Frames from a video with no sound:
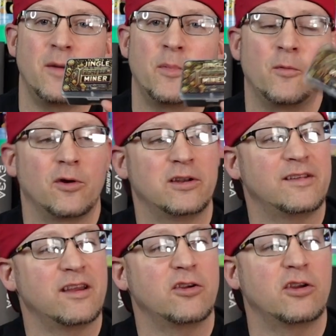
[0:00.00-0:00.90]
up, we're gonna
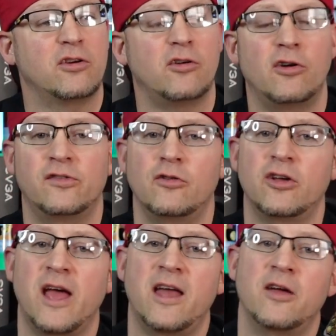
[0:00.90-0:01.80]
take a good close
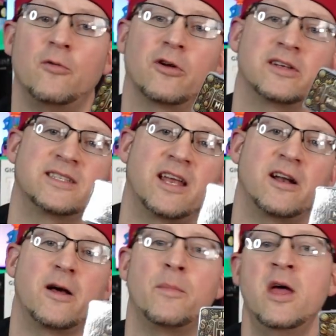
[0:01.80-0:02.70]
look at it, we're gonna set
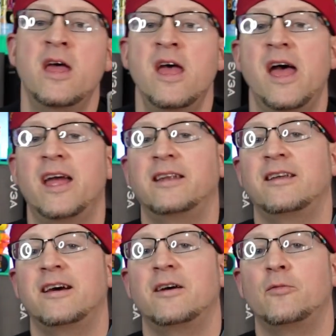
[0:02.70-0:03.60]
it up, and
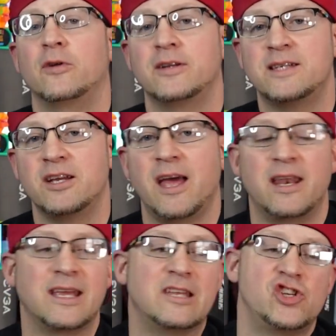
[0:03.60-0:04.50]
we're gonna tell you how
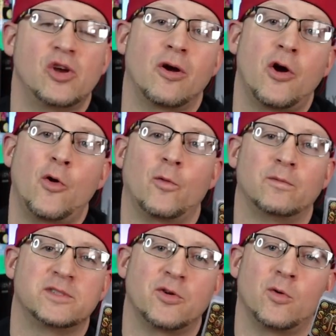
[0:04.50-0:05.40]
to get your
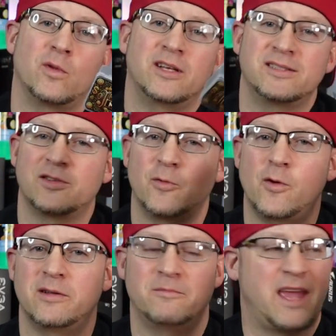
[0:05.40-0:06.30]
own. So let's
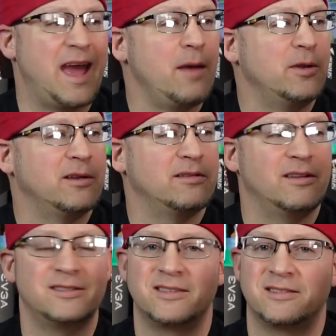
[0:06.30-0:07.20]
quit gabbing and
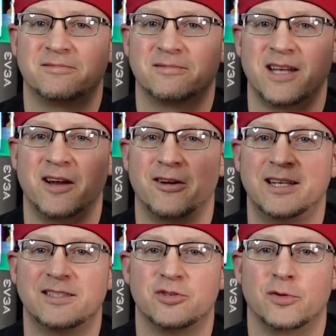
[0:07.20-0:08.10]
let's tear
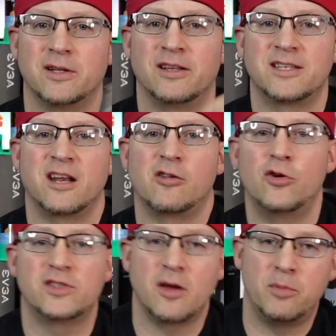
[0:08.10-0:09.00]
into it. Let's get a
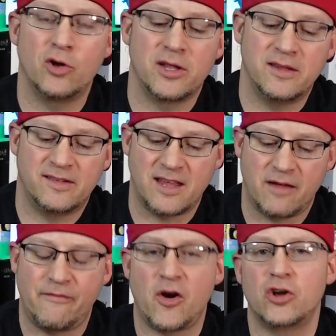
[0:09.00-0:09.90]
close-up look at this
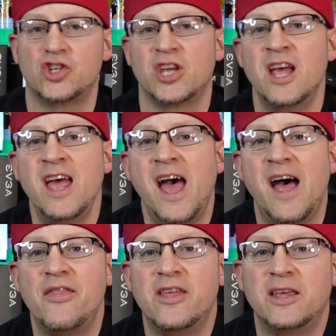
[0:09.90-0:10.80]
thing first,
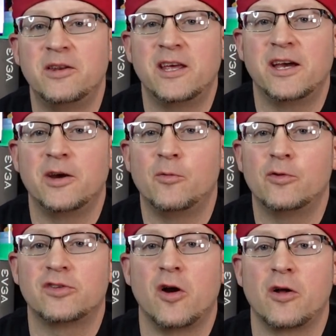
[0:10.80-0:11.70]
and then
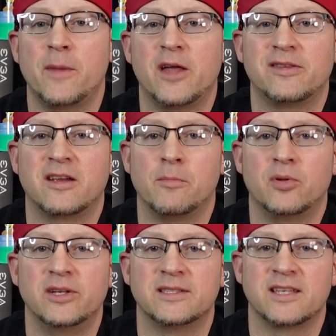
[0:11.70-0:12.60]
we'll talk about the
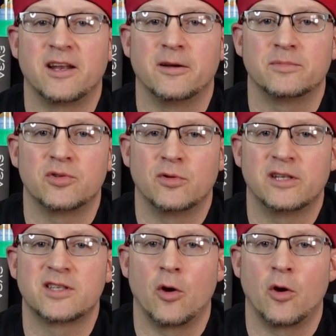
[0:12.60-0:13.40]
complete setup. So let's